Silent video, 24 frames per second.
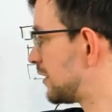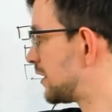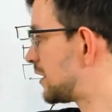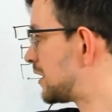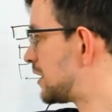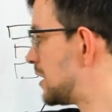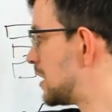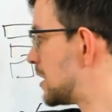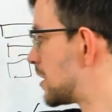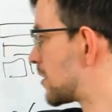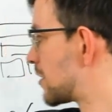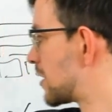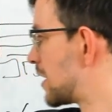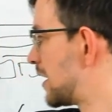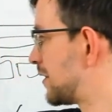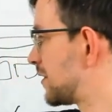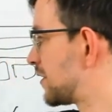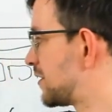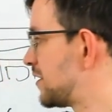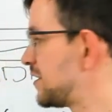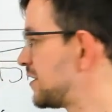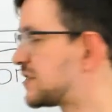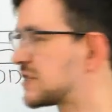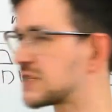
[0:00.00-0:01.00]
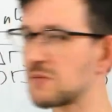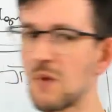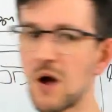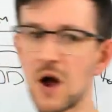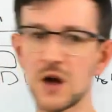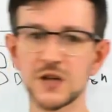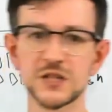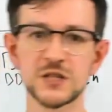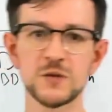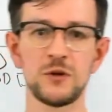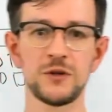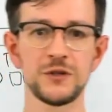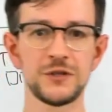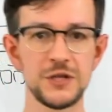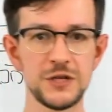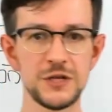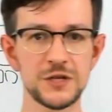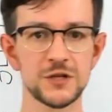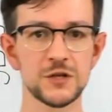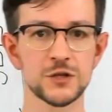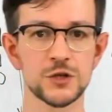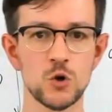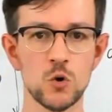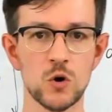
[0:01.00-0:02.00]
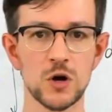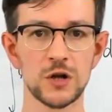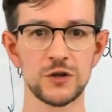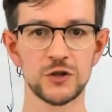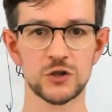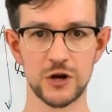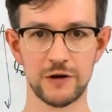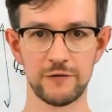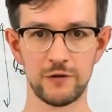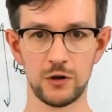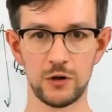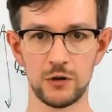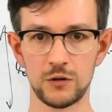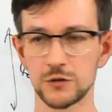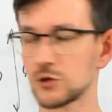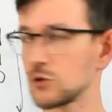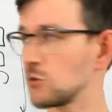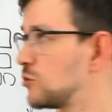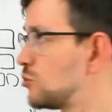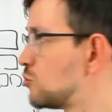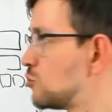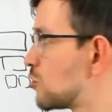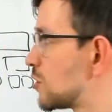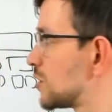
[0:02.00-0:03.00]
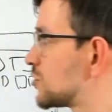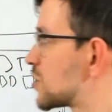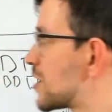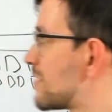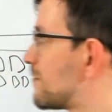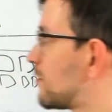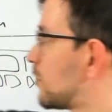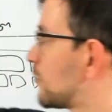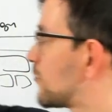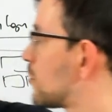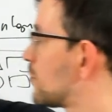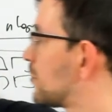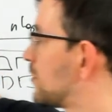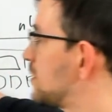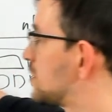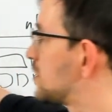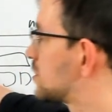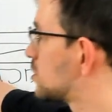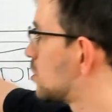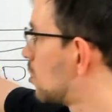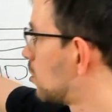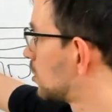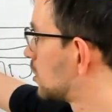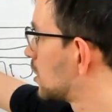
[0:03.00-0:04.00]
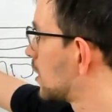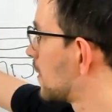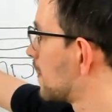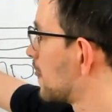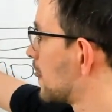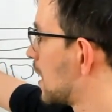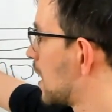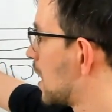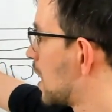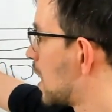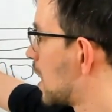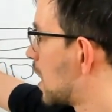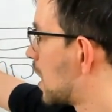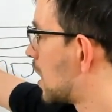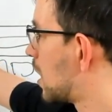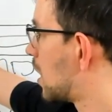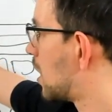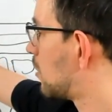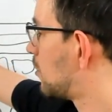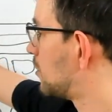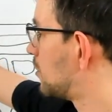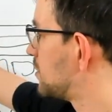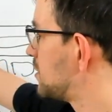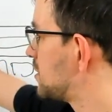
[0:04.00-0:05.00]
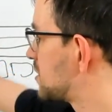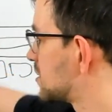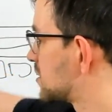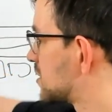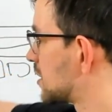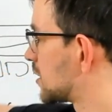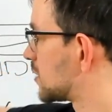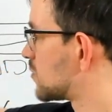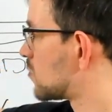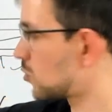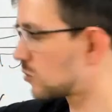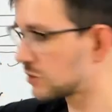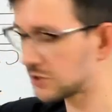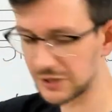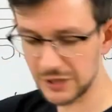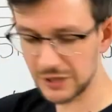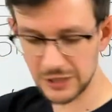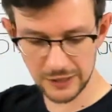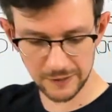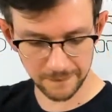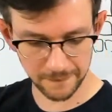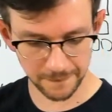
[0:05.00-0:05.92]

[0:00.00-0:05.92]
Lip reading: here, and this is maximal distance you can travel. So you can travel from this node on distance at most d.